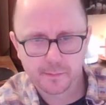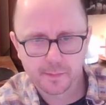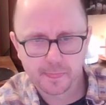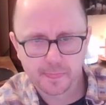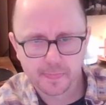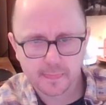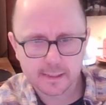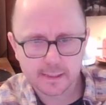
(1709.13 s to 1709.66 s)

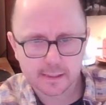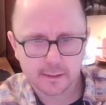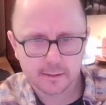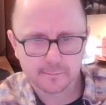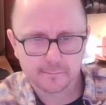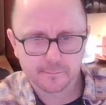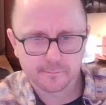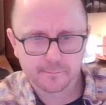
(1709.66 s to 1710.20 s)
18,
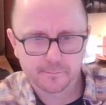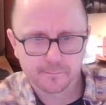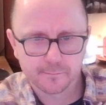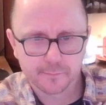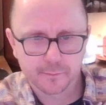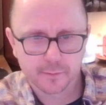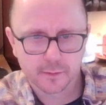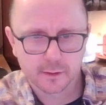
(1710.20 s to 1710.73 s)

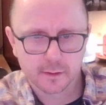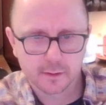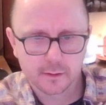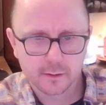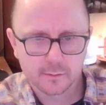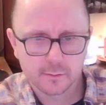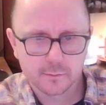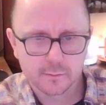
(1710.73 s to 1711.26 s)
which
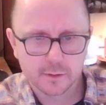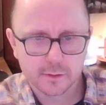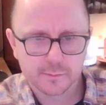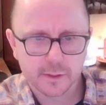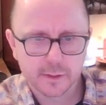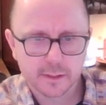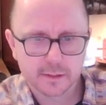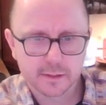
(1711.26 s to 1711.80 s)
means for the rest
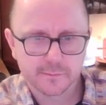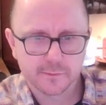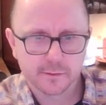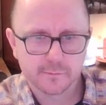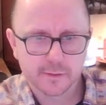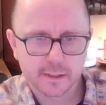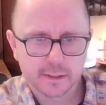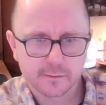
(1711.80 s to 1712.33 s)
of the
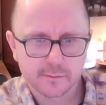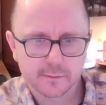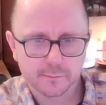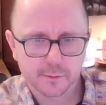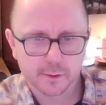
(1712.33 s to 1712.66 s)
box,